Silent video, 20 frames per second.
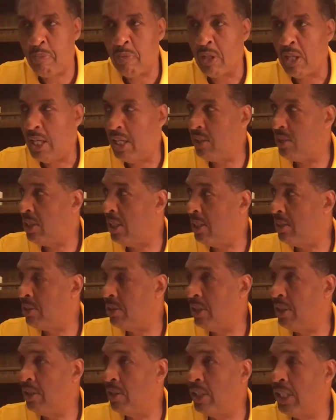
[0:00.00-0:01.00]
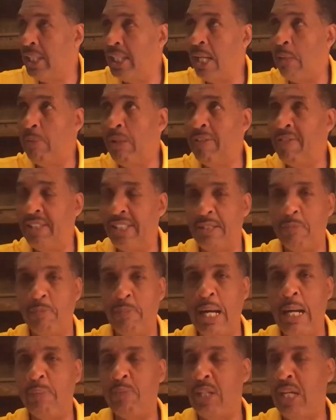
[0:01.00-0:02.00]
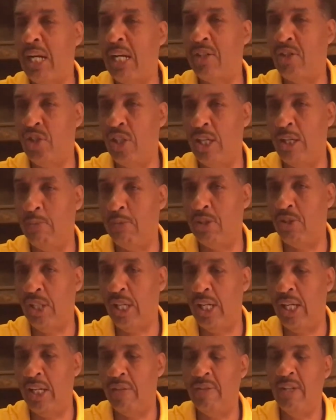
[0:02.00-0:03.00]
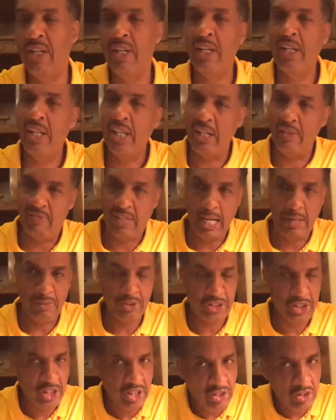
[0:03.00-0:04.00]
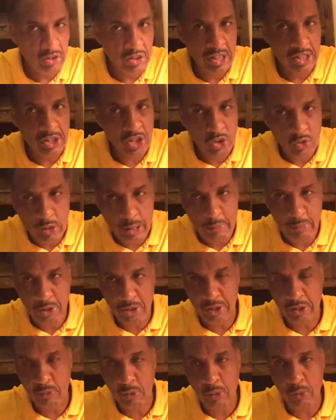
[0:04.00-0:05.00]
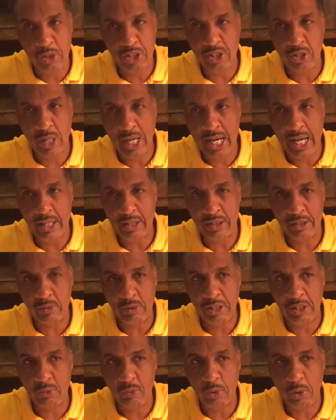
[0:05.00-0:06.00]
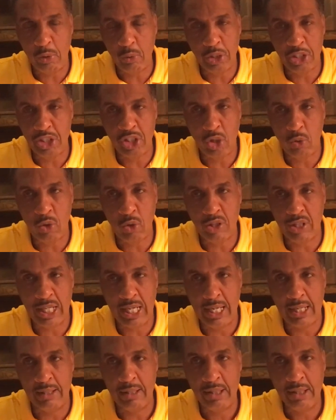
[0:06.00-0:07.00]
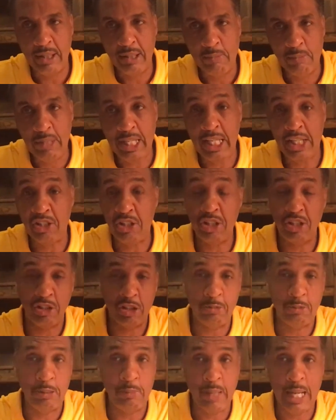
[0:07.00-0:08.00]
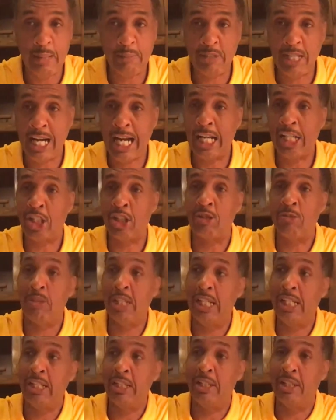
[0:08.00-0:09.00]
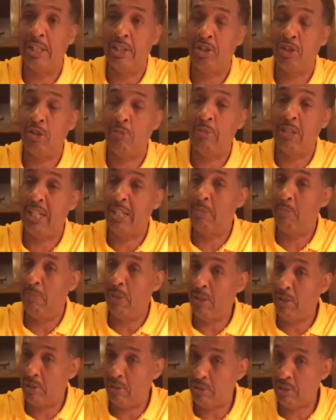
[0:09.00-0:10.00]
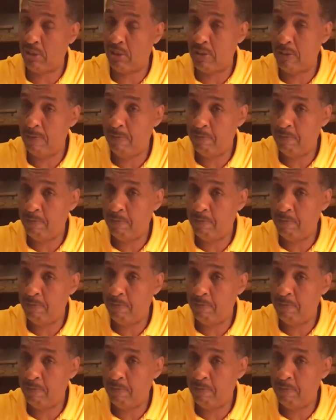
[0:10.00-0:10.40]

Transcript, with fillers: he says, you know, he that believes in the baptized shall be saved. If that was the only scripture, we wouldn't know how to, we, we wouldn't know what that means. You know, to be baptized is to be immersed